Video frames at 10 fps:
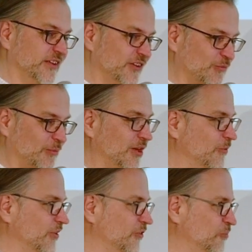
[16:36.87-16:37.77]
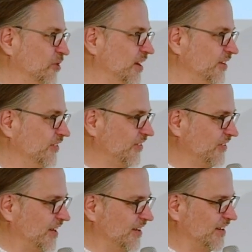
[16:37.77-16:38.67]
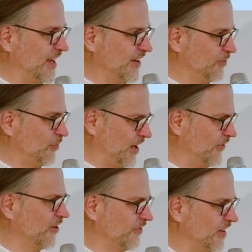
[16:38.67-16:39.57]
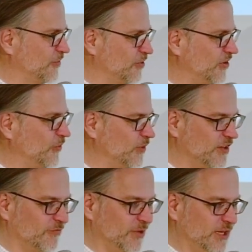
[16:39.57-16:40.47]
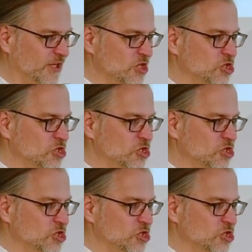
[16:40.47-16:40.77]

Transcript: That's probably what Jean-Pierre's area of expertise would have been.